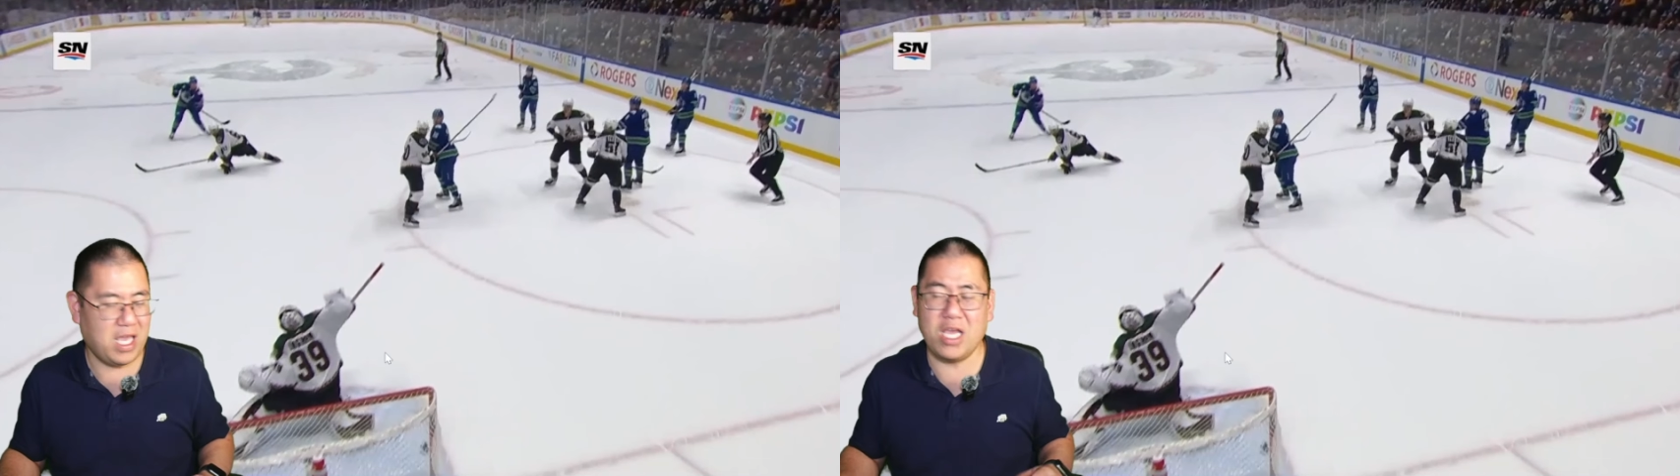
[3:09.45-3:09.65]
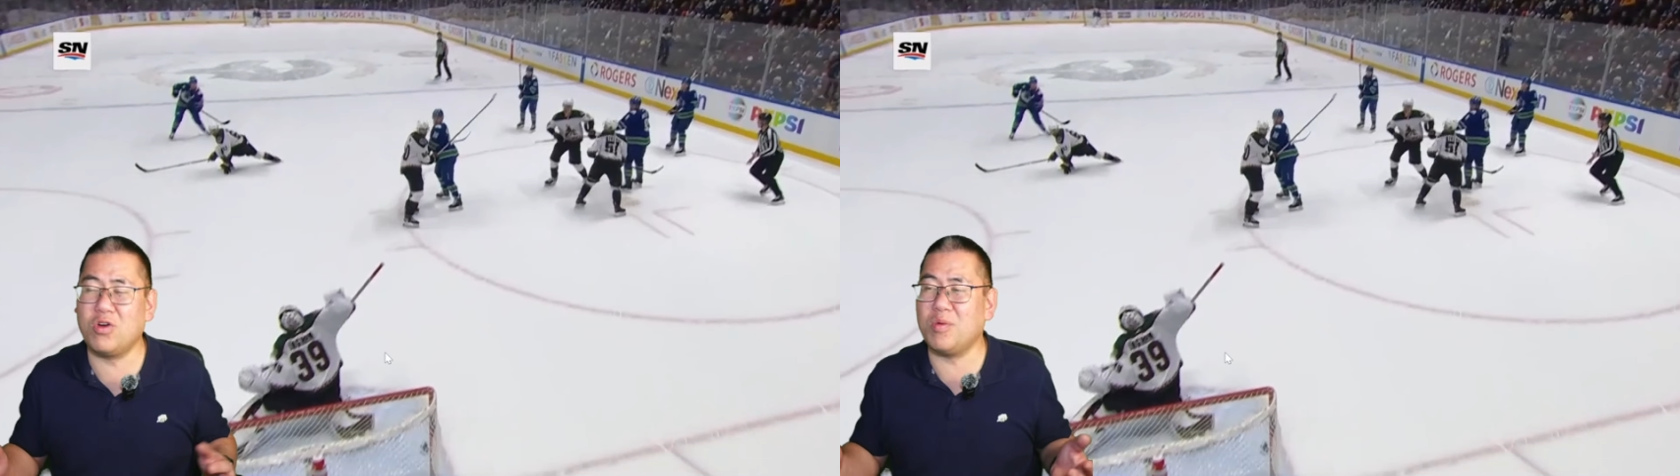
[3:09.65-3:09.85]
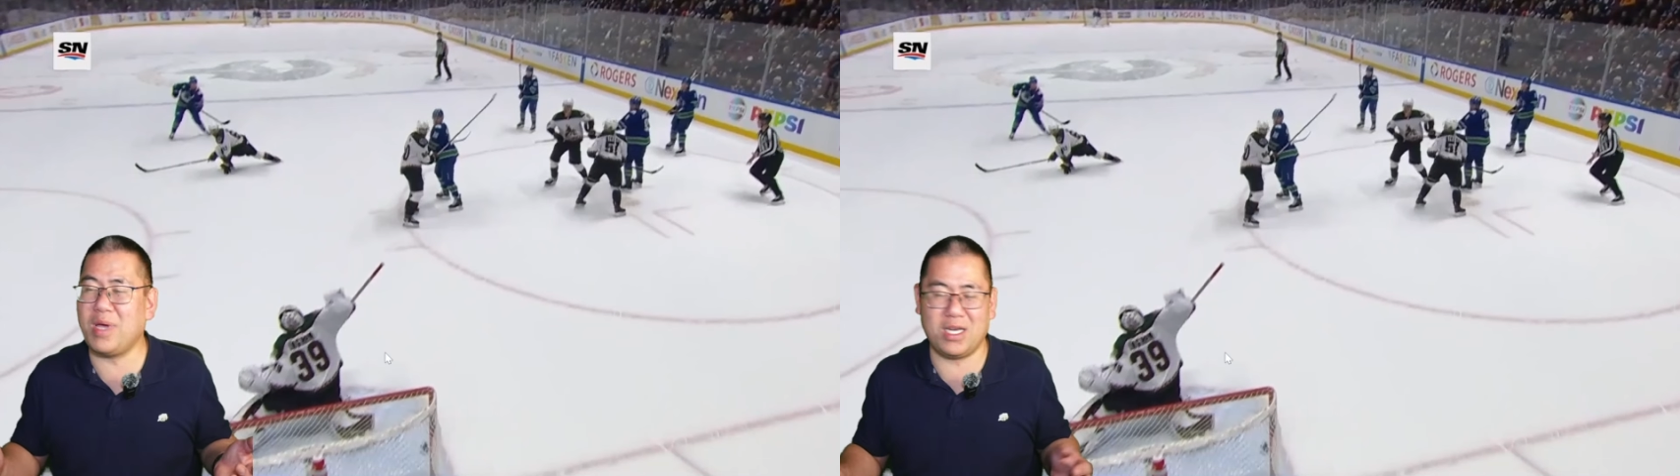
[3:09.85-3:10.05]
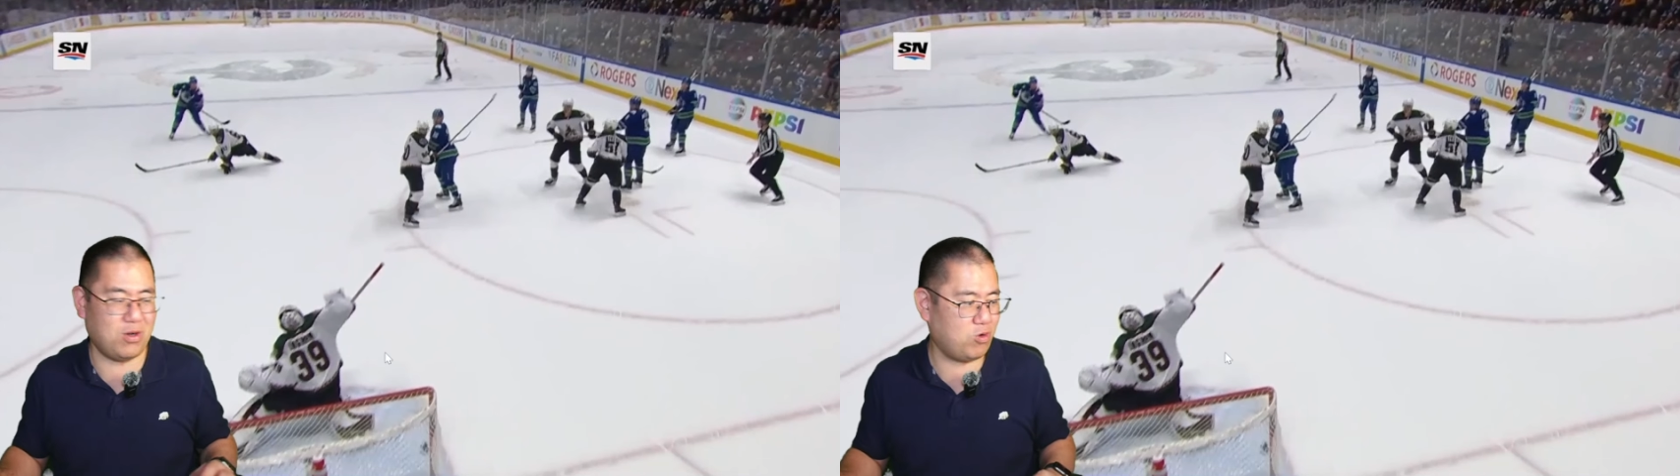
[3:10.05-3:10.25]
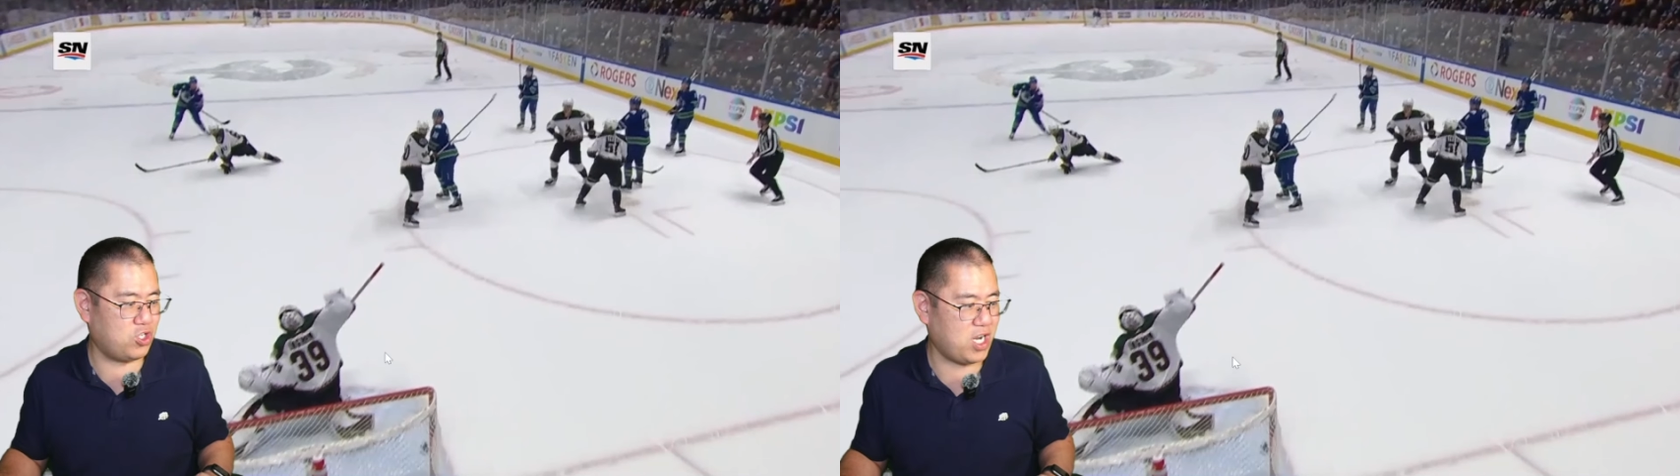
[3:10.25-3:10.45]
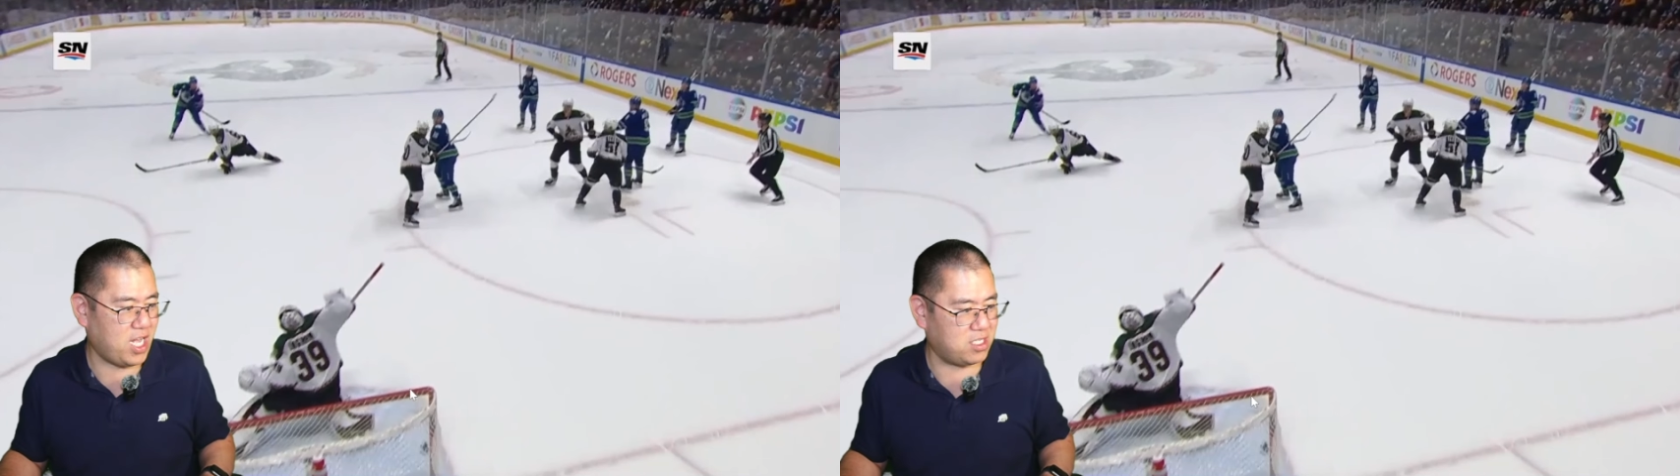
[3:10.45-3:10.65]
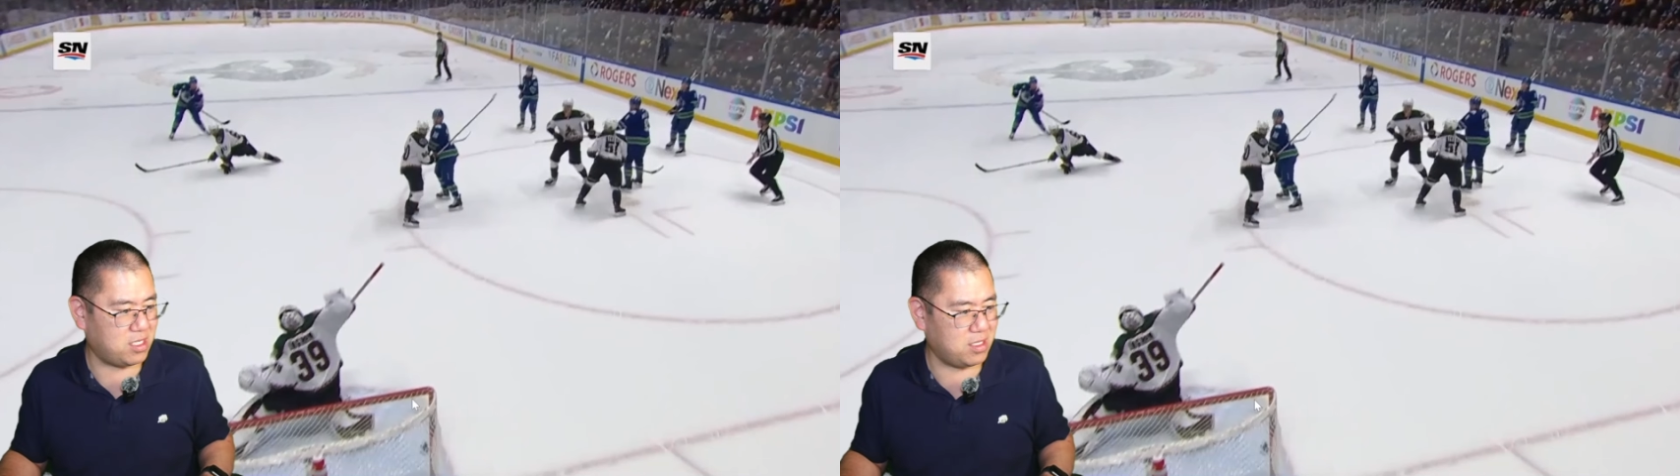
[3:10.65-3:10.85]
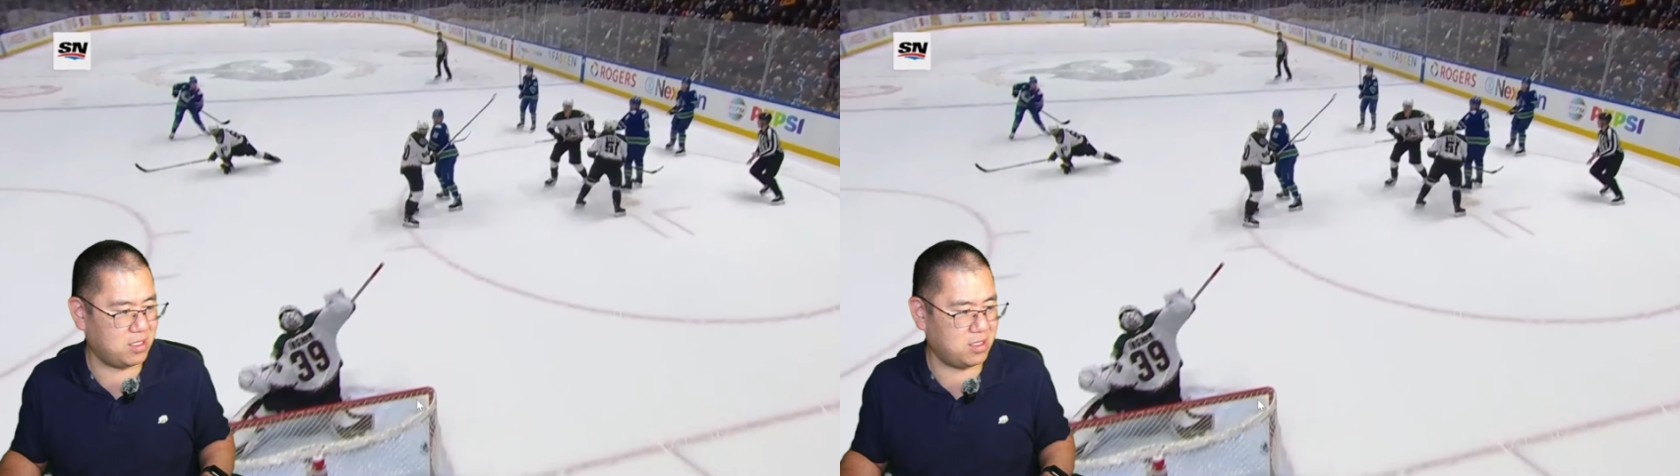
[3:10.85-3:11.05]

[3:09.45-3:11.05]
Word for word: Ingram had no chance.